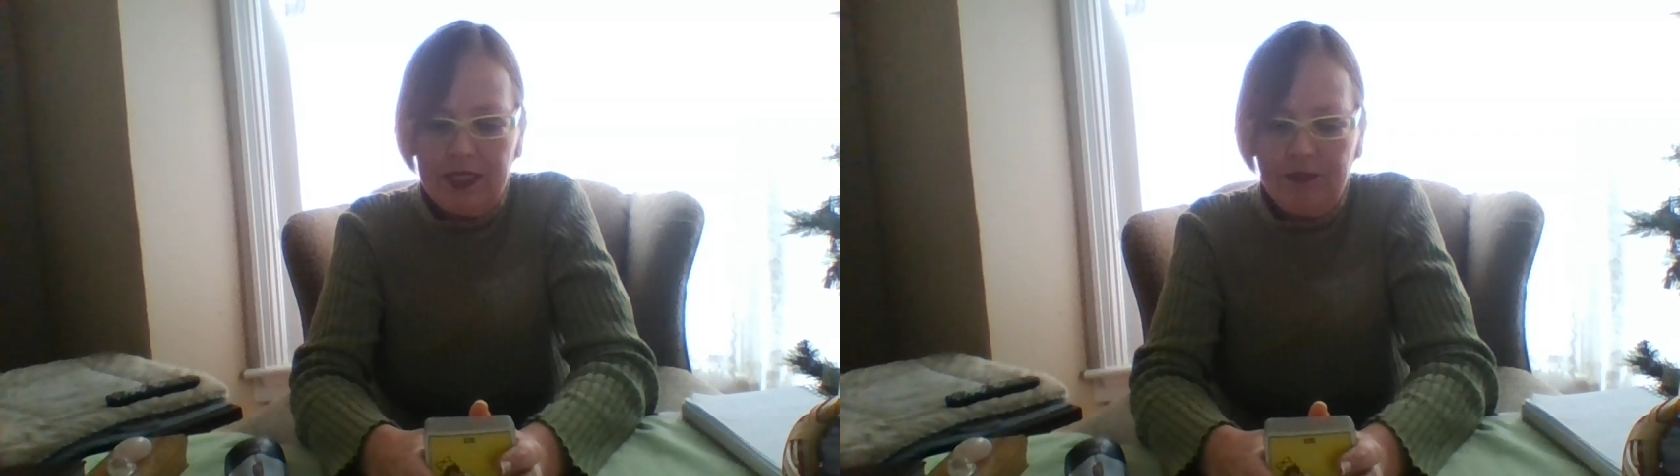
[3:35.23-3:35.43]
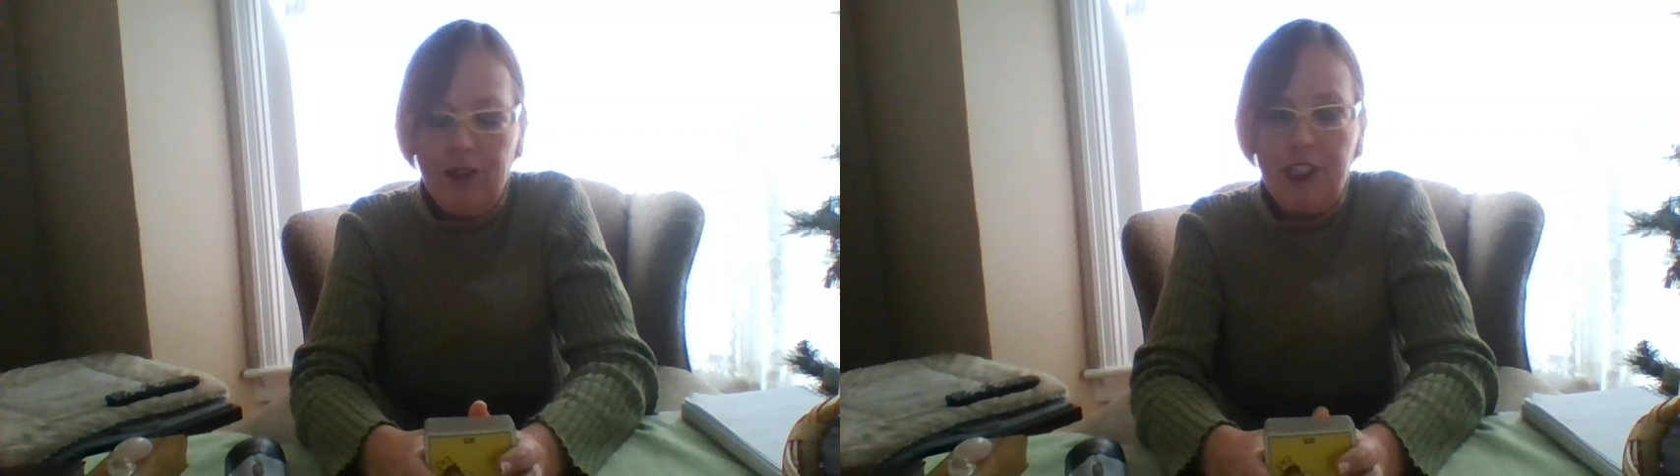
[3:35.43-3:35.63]

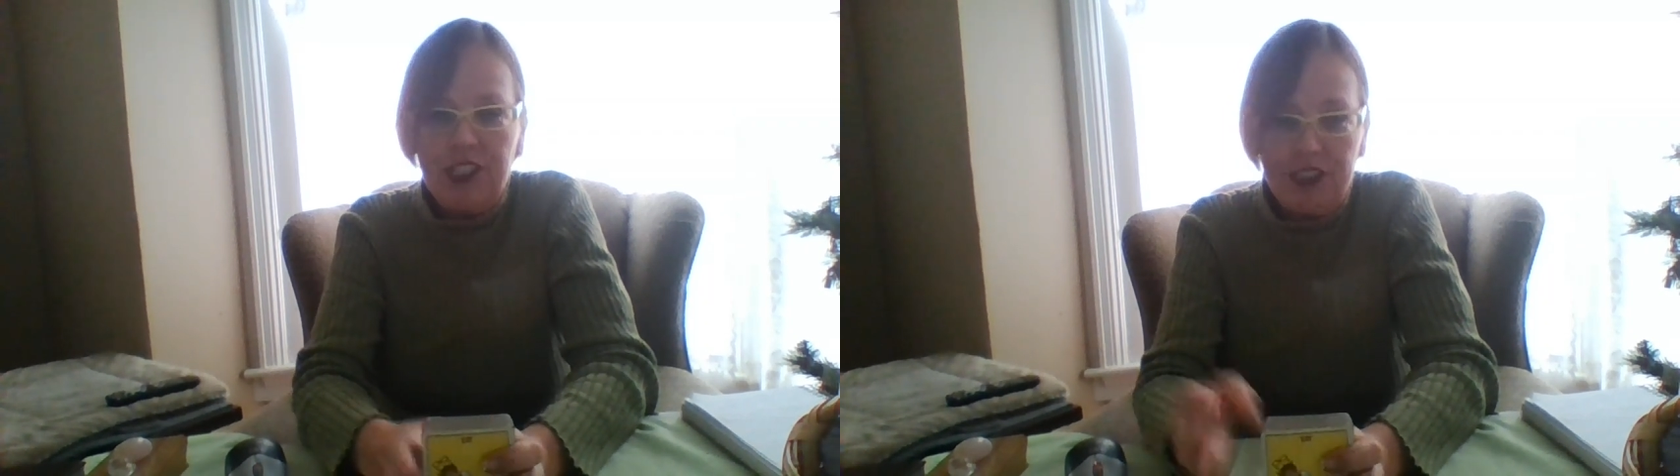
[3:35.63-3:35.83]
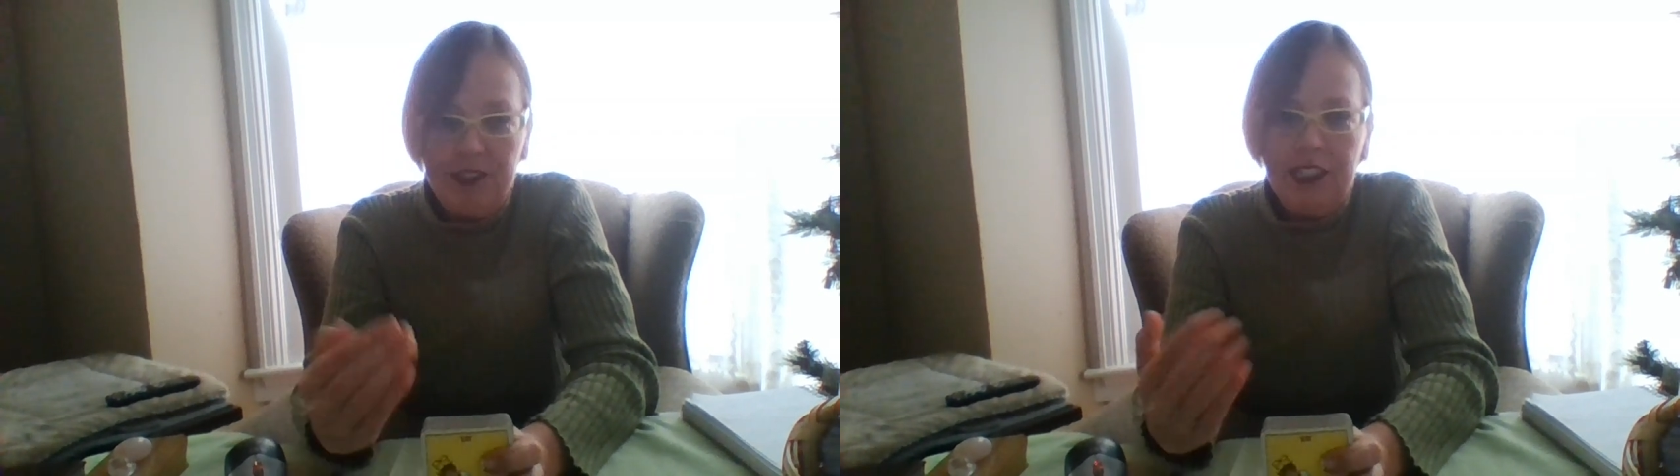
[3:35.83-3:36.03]

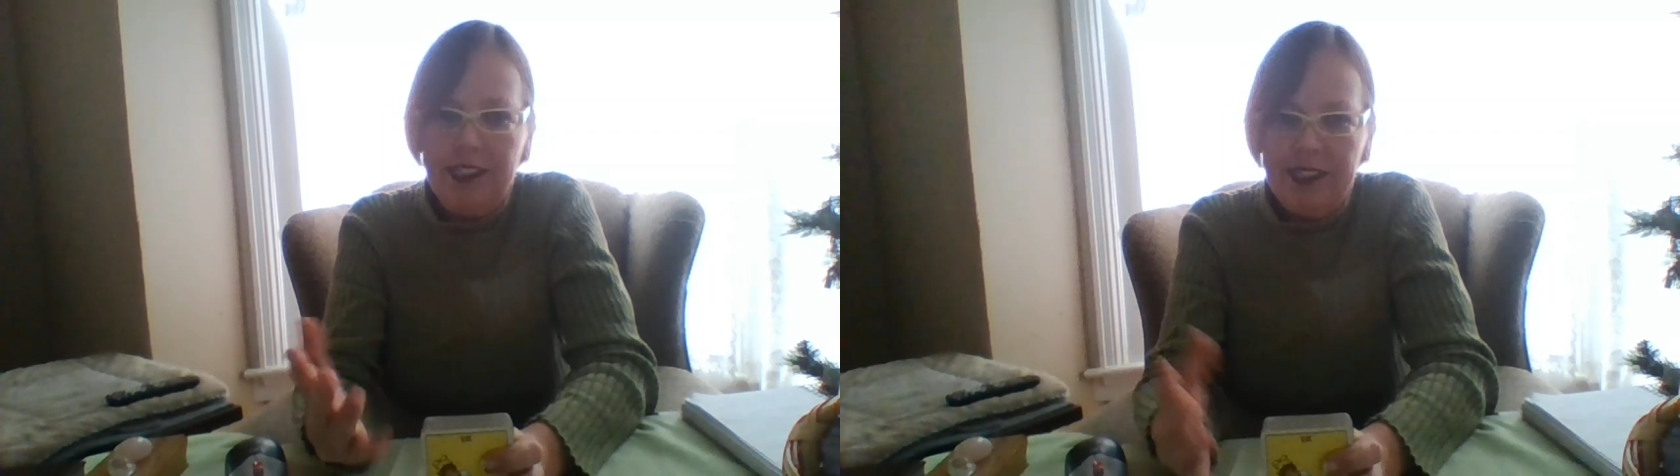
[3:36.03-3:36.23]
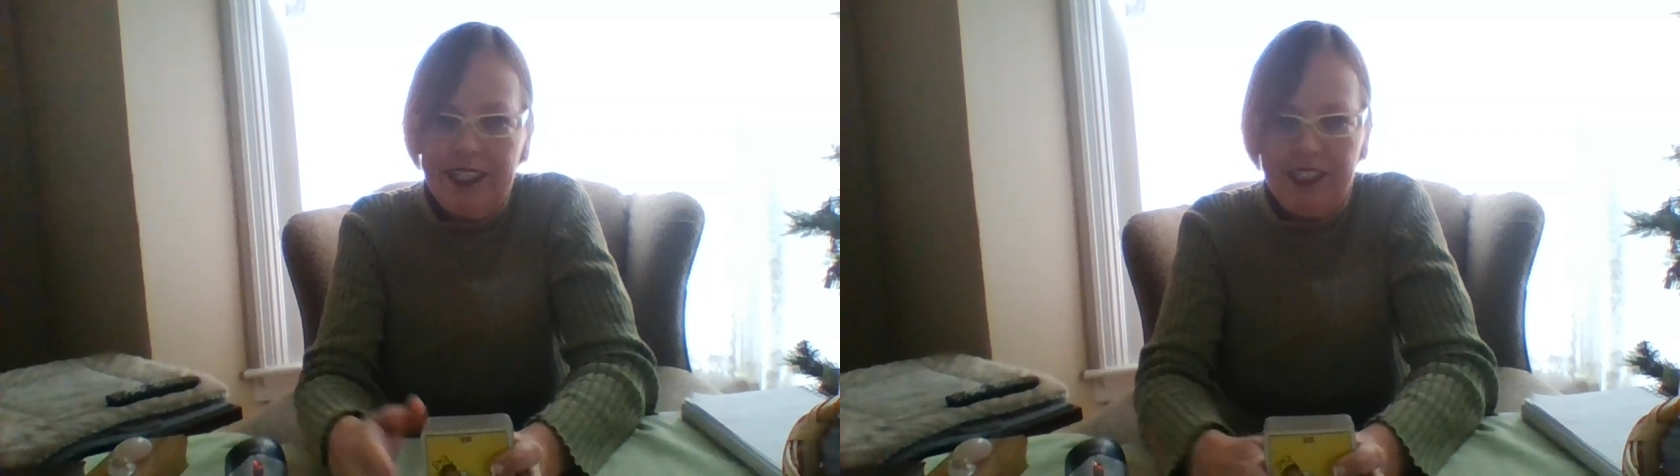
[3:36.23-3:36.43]

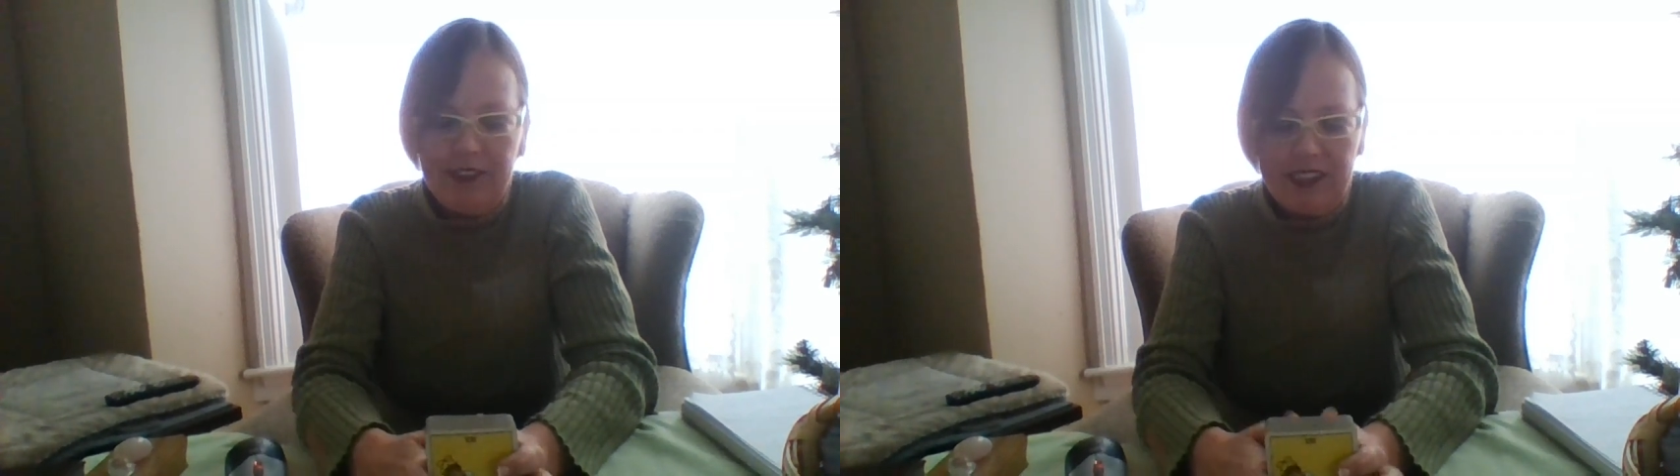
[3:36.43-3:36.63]
registering, you know,